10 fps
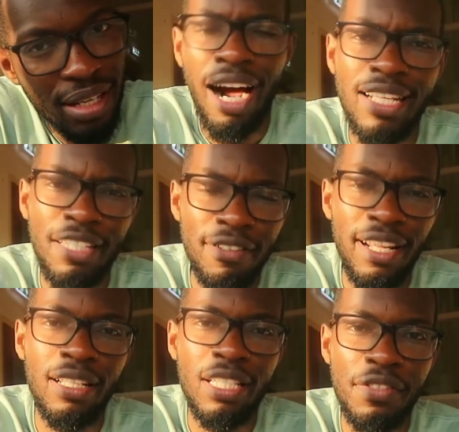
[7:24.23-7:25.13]
And guys, if
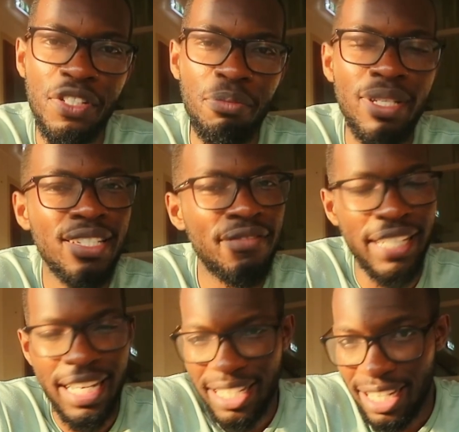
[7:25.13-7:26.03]
you like this video, please don't
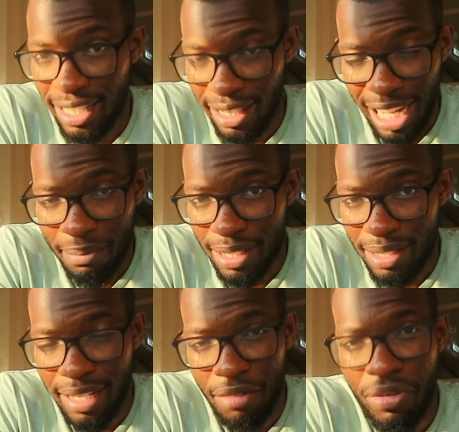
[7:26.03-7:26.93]
forget to hit the like
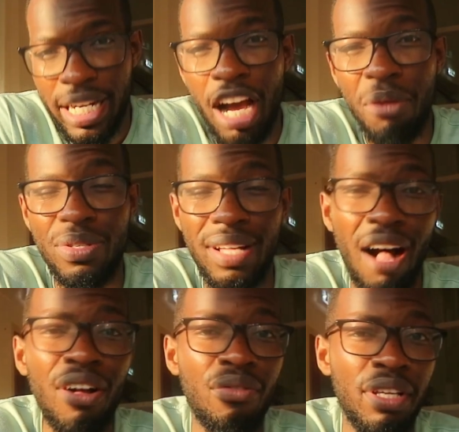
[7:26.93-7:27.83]
button. It really helps
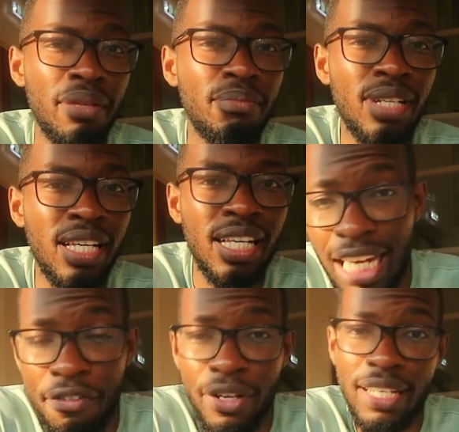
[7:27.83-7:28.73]
with the algorithm.
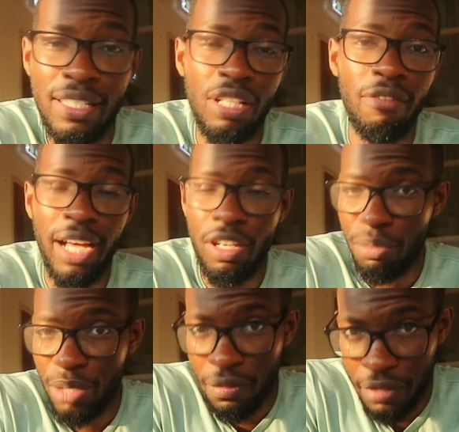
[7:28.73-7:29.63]
And if you gained a ton of
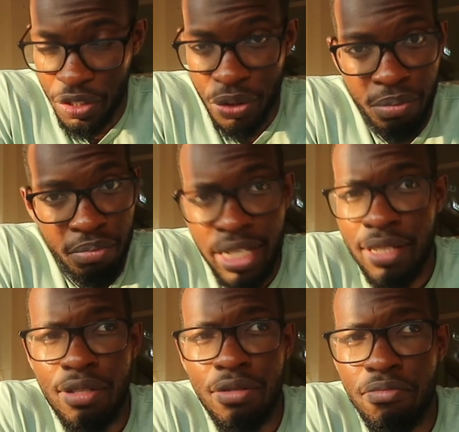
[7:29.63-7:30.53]
value from this video,
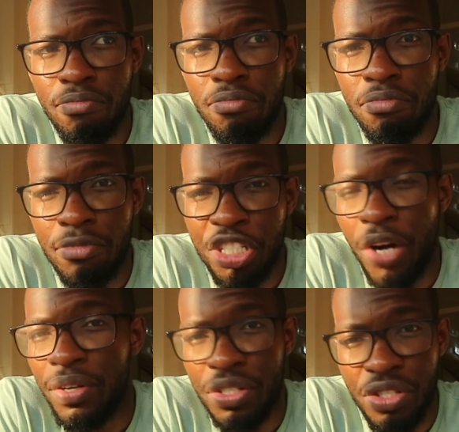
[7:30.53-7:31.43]
please
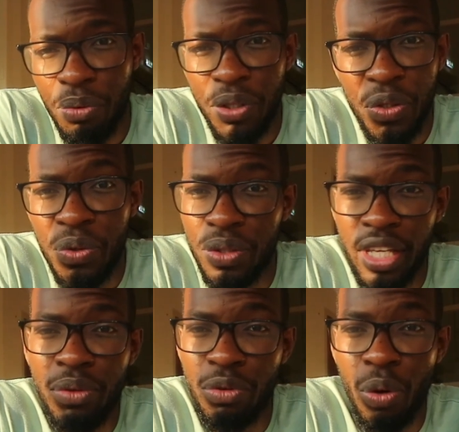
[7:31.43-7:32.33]
share it to someone who you
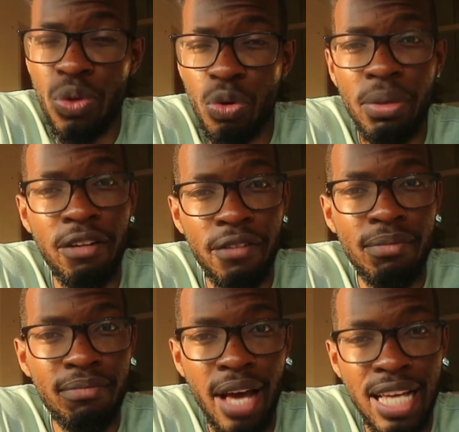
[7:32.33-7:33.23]
think would also
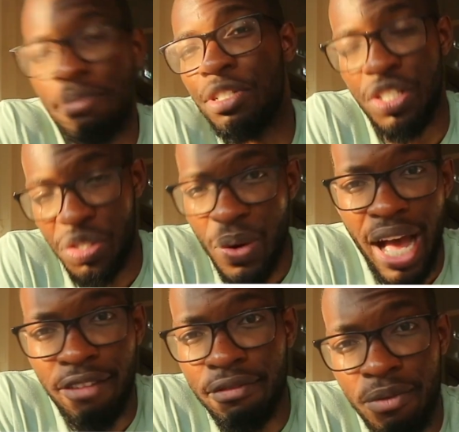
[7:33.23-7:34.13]
benefit as much as you
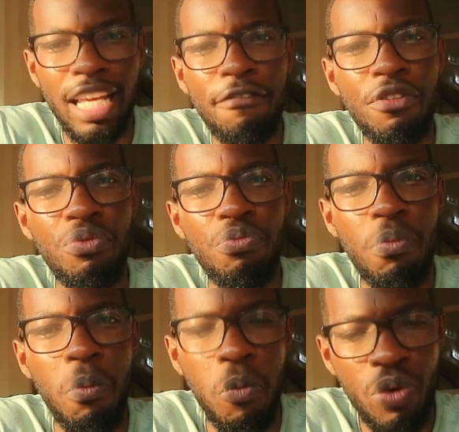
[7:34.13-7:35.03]
have. And if you
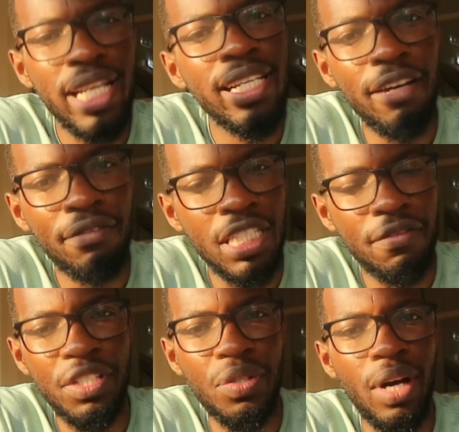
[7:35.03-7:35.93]
really love
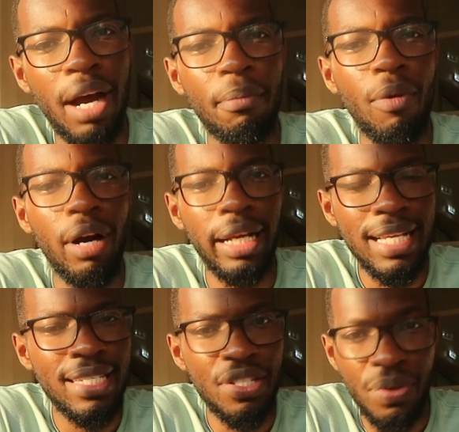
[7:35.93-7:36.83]
this video, I'm
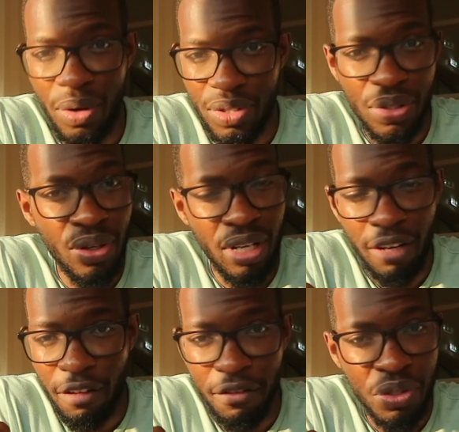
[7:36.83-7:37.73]
guessing you're also gonna
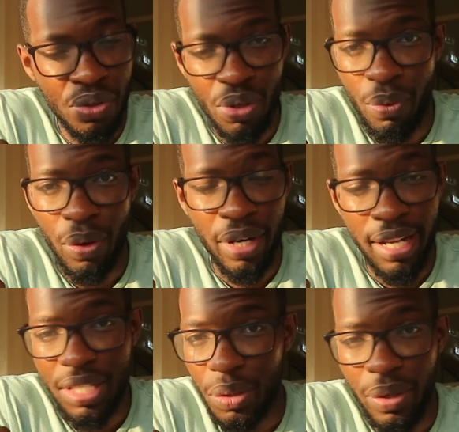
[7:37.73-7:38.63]
love a video somewhere on
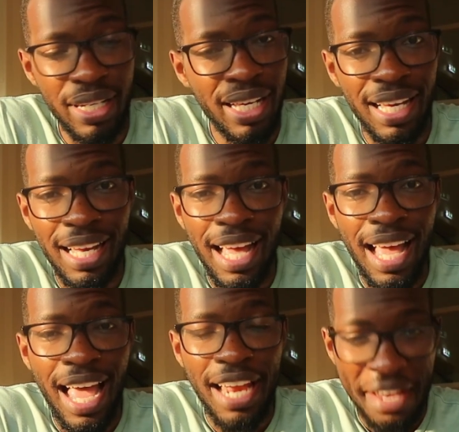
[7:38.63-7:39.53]
the end screen.
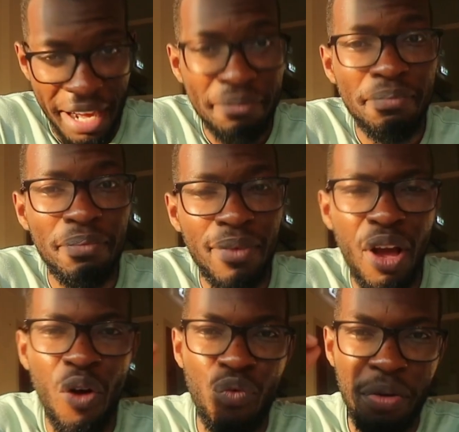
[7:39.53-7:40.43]
And yeah,
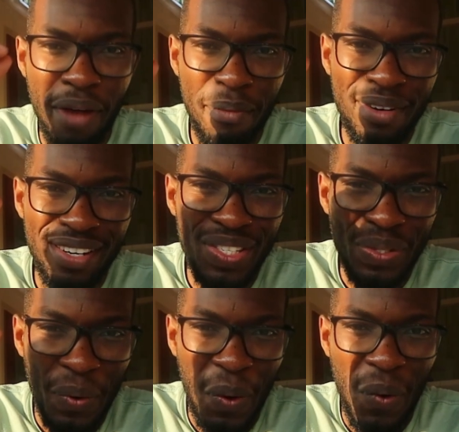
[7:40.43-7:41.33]
remember
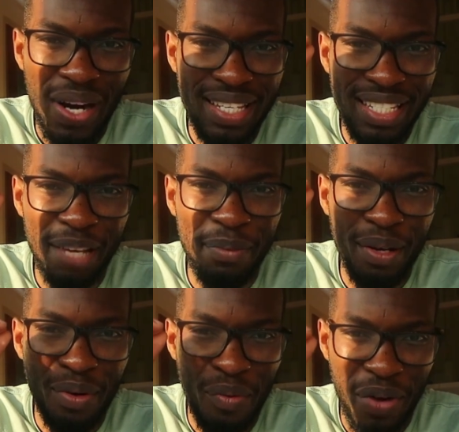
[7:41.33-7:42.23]
to always
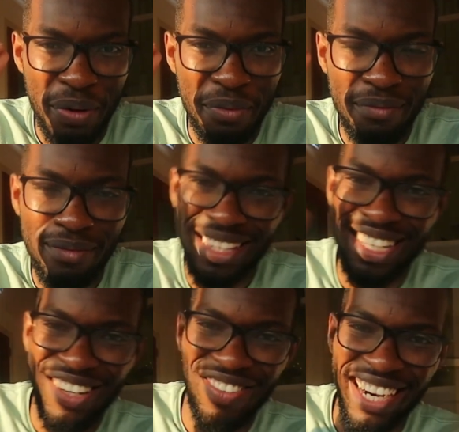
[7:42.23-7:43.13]
keep it real.
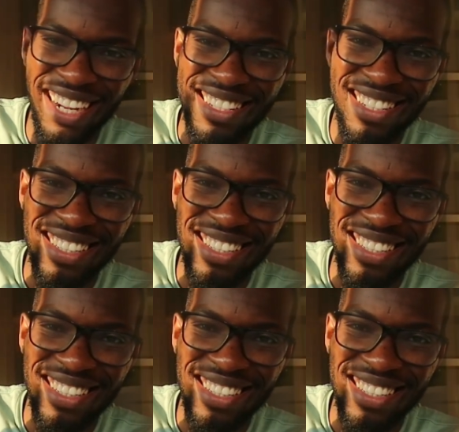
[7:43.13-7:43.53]
Bye guys.